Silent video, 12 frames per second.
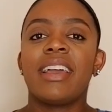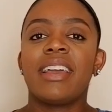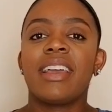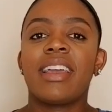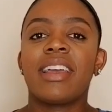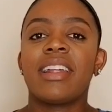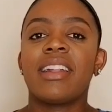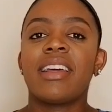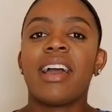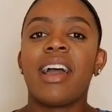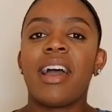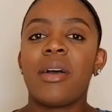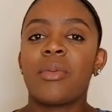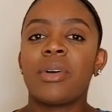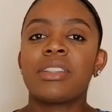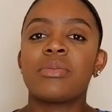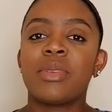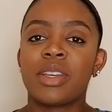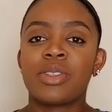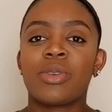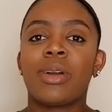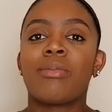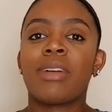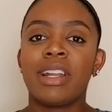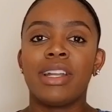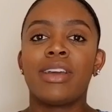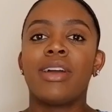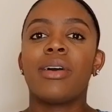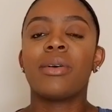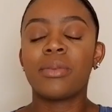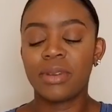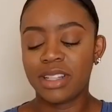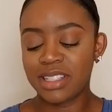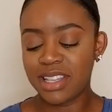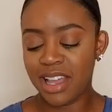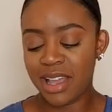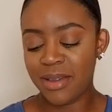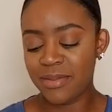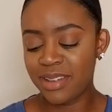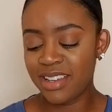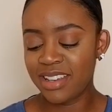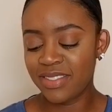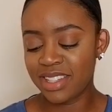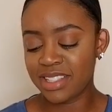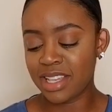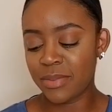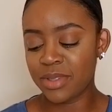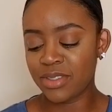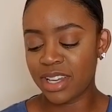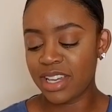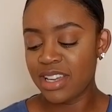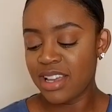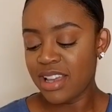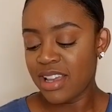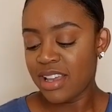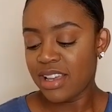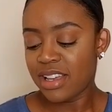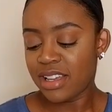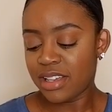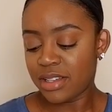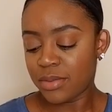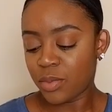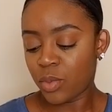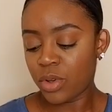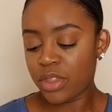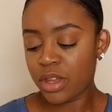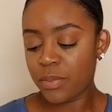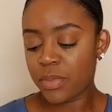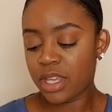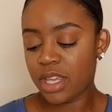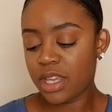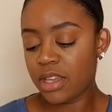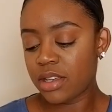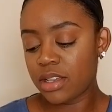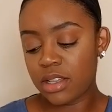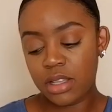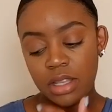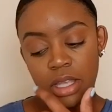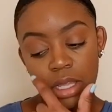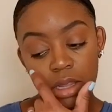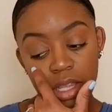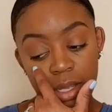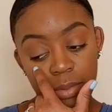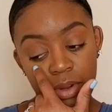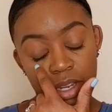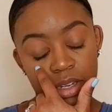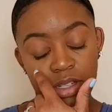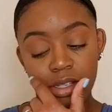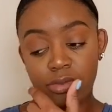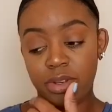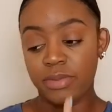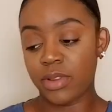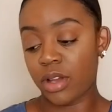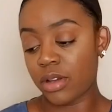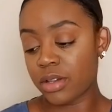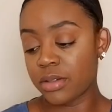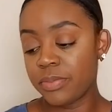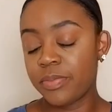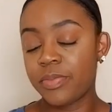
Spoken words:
and I want to make sure I'm ready to go when the time is right. Will there be a labor and delivery vlog?